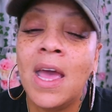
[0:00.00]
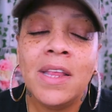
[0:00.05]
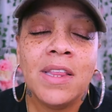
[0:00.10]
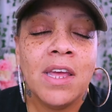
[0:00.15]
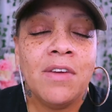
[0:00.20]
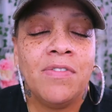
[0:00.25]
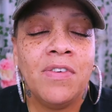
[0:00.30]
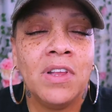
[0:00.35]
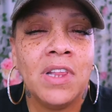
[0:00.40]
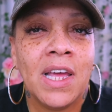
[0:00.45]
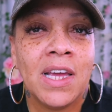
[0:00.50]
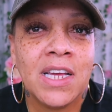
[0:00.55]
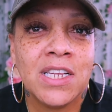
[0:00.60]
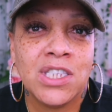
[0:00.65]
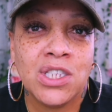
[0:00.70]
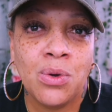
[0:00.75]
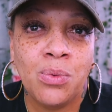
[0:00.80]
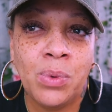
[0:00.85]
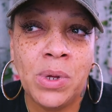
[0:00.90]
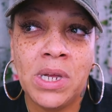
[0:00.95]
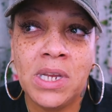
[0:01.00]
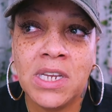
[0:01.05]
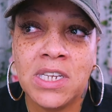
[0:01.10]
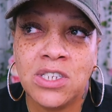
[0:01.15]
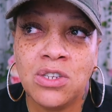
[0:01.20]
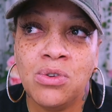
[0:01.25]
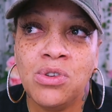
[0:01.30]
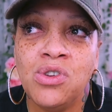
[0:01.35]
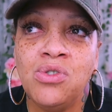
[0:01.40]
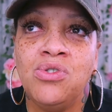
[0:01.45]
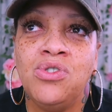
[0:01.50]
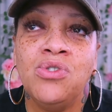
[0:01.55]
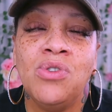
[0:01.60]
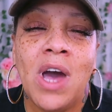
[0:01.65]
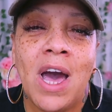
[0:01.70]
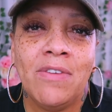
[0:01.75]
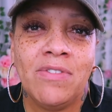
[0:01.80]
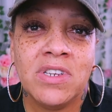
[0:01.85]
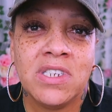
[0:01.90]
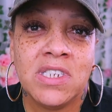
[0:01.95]
They feel like it's a weakness. So you do
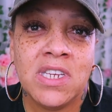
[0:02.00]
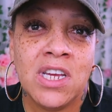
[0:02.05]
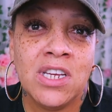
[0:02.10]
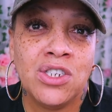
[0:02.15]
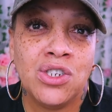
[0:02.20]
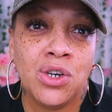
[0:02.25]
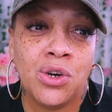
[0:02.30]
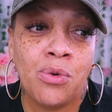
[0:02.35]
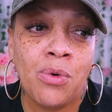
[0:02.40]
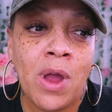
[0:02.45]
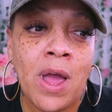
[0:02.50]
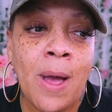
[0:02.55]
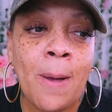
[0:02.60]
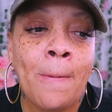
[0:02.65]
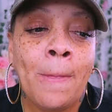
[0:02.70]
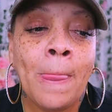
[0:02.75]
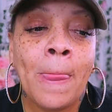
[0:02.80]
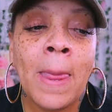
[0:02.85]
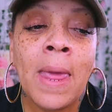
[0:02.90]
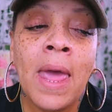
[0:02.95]
have to stand your ground.